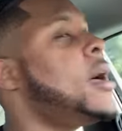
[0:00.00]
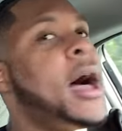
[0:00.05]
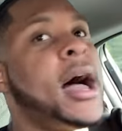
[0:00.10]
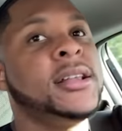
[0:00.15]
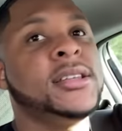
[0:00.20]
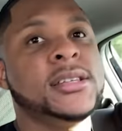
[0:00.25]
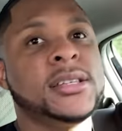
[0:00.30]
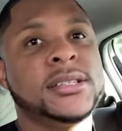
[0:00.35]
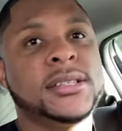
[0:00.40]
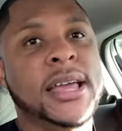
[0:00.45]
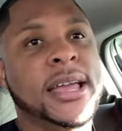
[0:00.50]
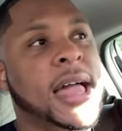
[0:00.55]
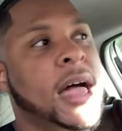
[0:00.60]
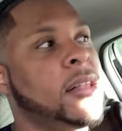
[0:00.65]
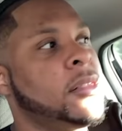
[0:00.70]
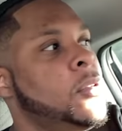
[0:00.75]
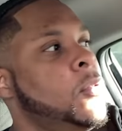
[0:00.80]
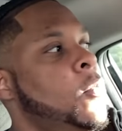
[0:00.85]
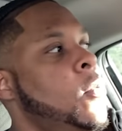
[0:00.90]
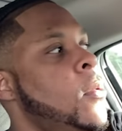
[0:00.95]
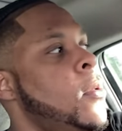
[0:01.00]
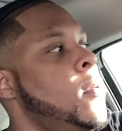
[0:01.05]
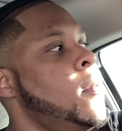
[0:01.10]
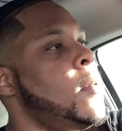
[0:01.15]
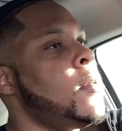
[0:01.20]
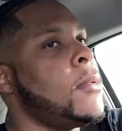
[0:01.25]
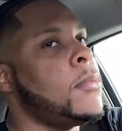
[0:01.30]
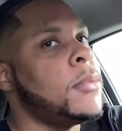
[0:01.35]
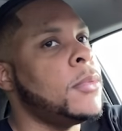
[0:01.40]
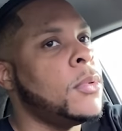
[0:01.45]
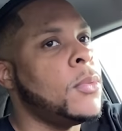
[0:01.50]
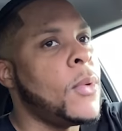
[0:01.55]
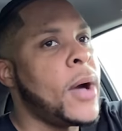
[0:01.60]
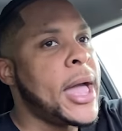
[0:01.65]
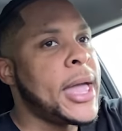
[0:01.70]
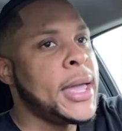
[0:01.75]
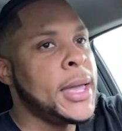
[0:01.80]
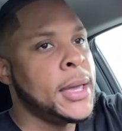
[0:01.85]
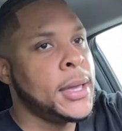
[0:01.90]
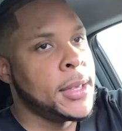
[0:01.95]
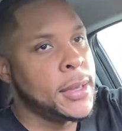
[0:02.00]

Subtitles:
I just stay out the way.